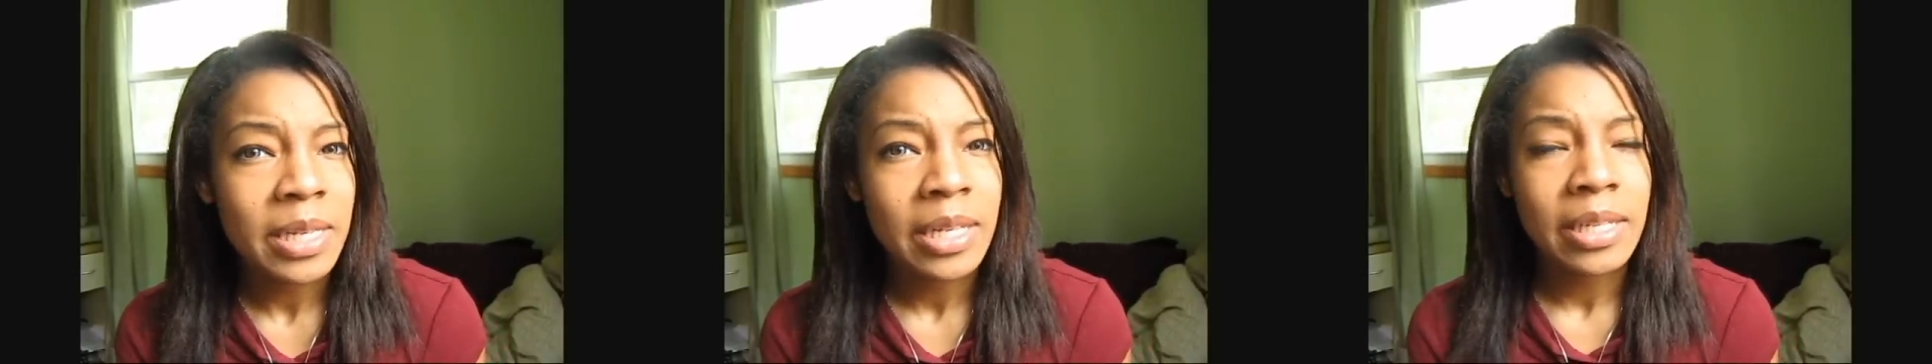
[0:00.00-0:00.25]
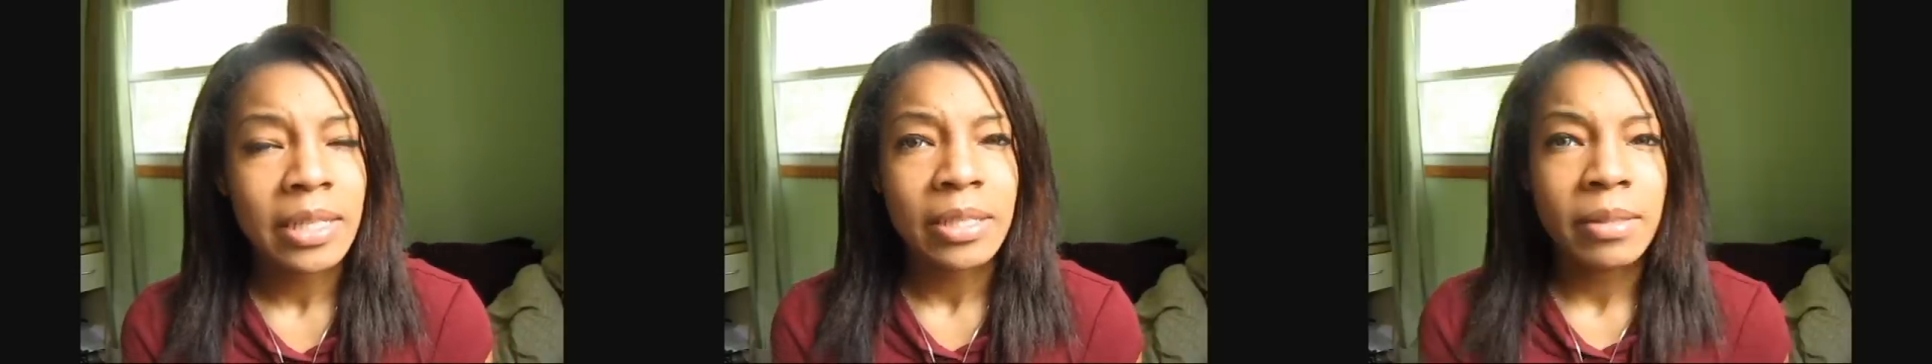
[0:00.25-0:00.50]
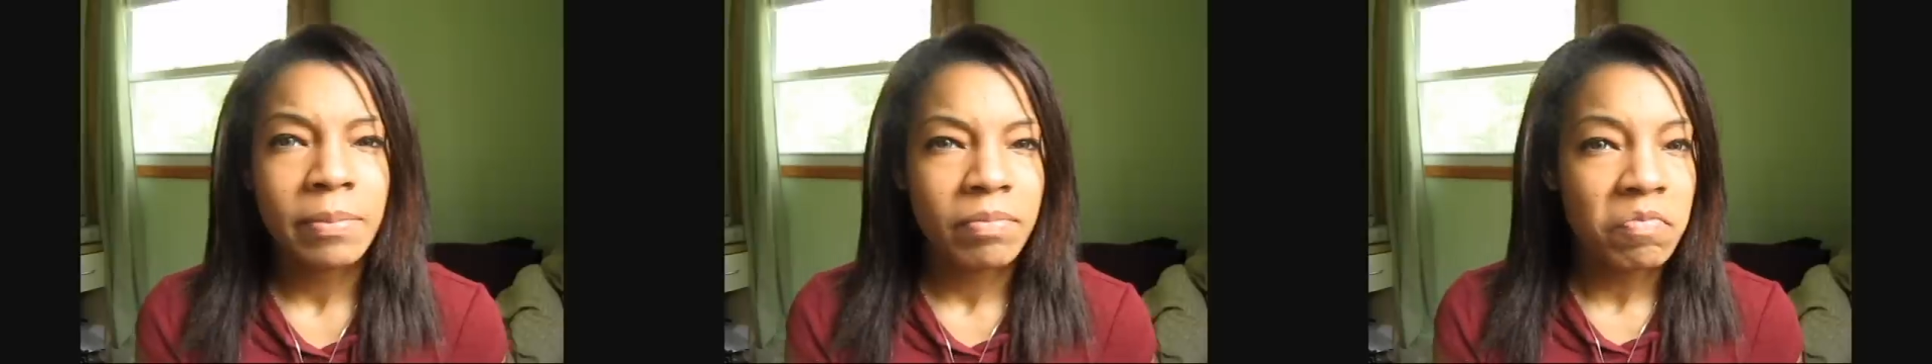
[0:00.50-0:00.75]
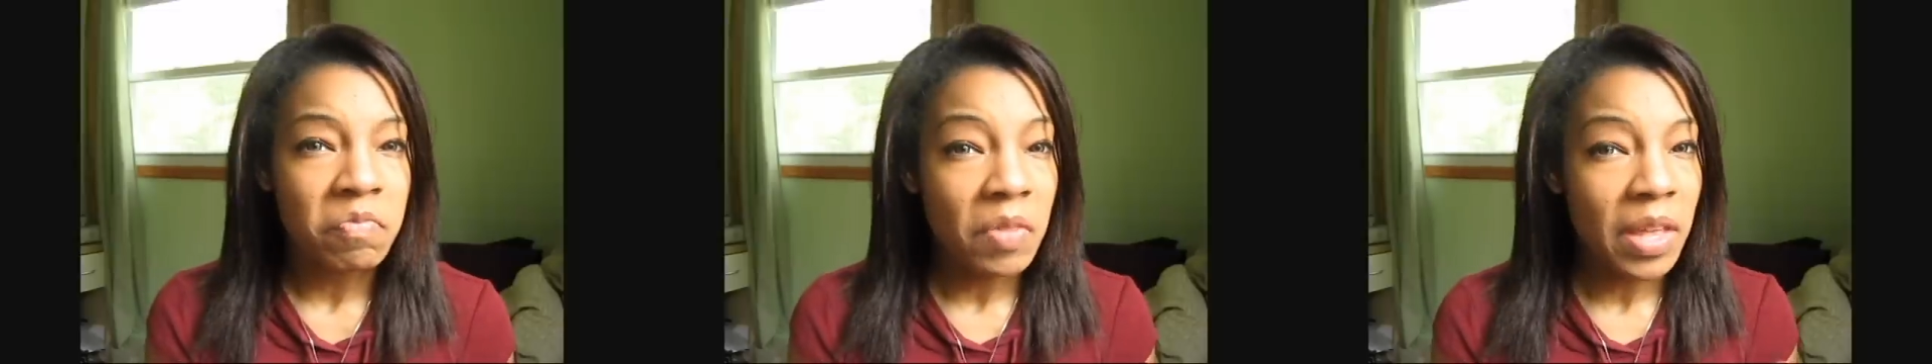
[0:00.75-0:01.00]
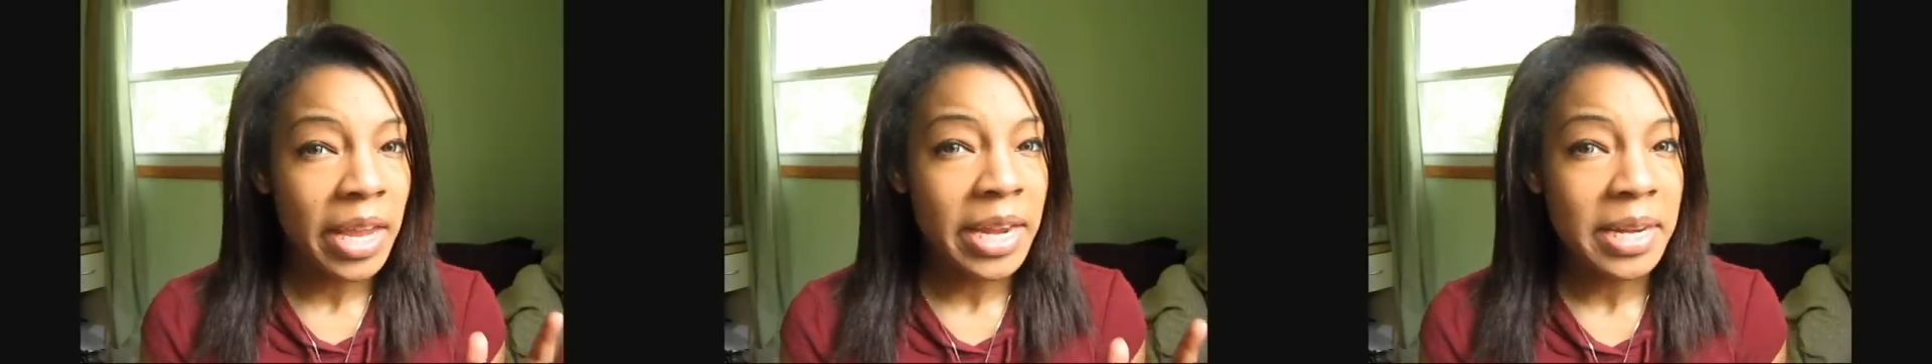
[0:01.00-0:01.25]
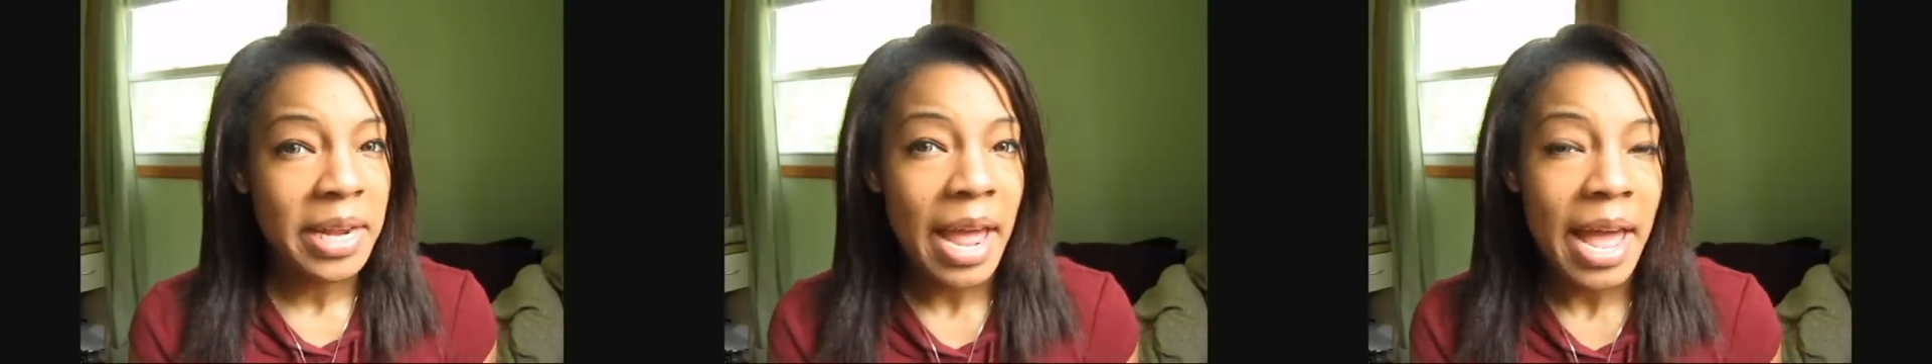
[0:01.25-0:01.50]
a
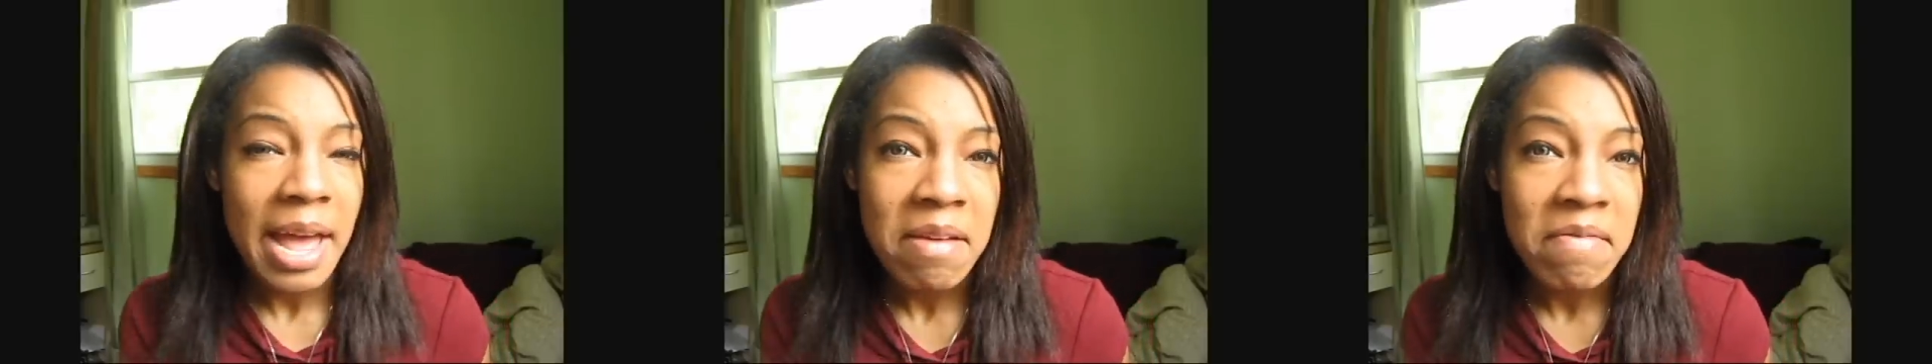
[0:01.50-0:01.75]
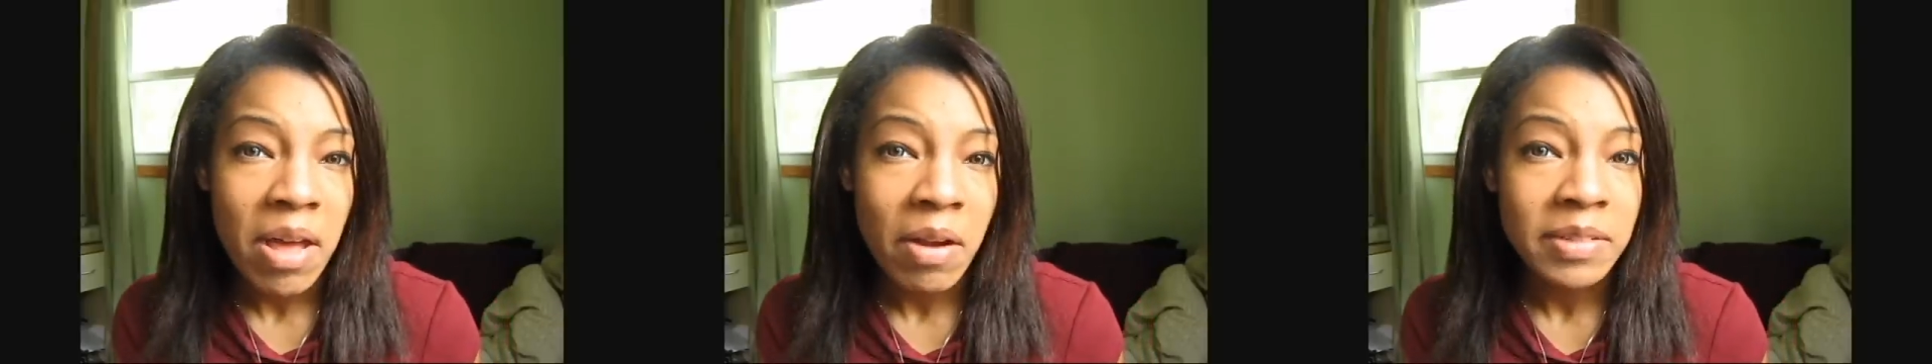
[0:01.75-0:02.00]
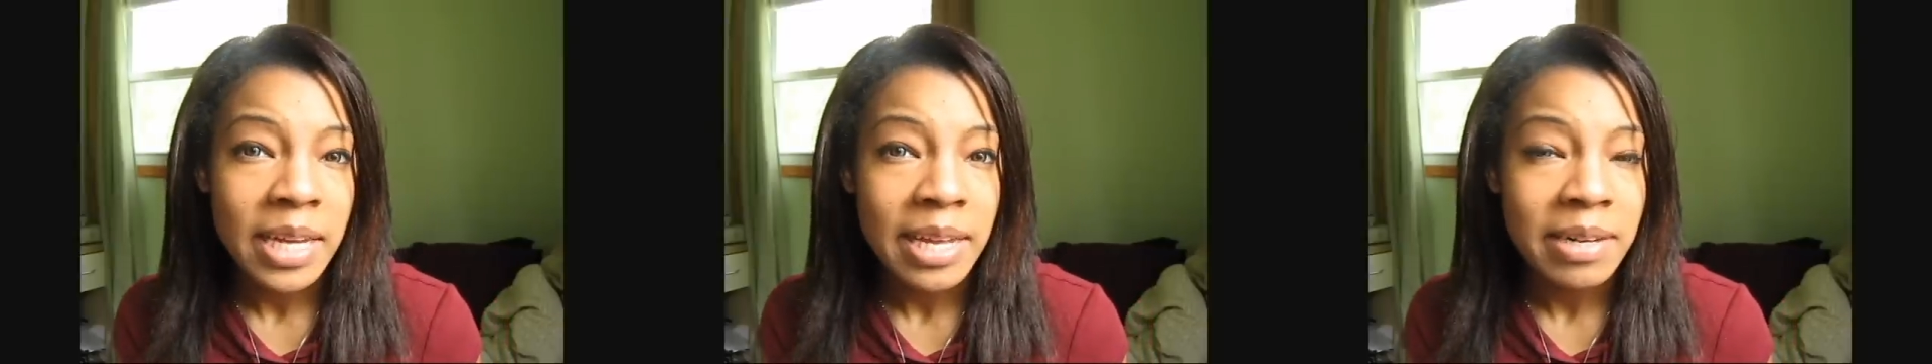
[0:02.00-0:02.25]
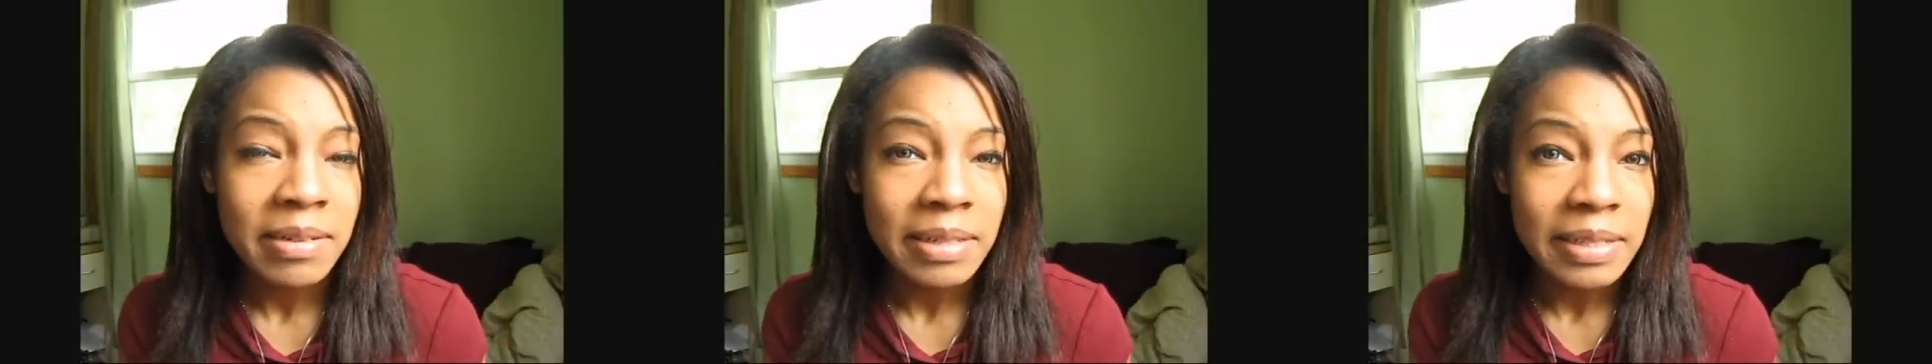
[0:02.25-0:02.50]
8.5 out of 10,